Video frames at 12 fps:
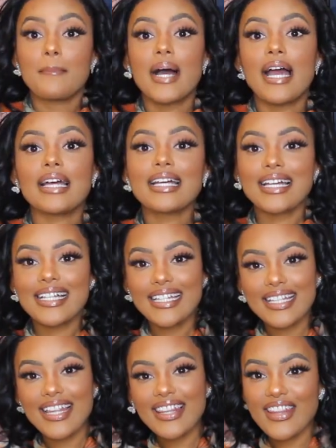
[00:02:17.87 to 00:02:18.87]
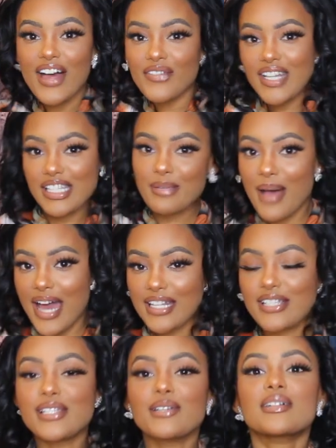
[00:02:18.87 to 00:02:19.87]
But love it. It's a
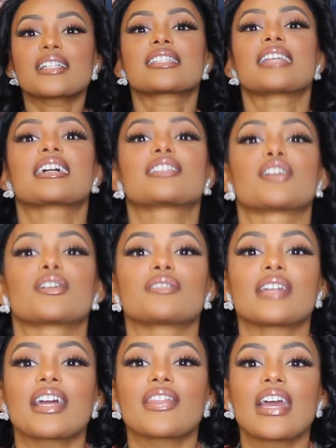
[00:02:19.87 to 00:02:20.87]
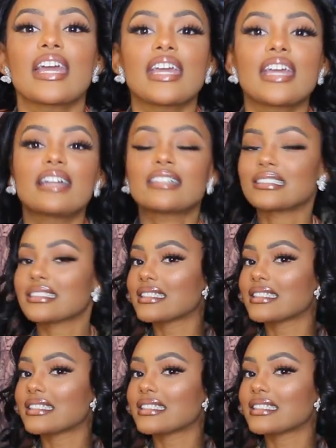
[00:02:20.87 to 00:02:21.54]
bodysuit and it's like a turtleneck thingy.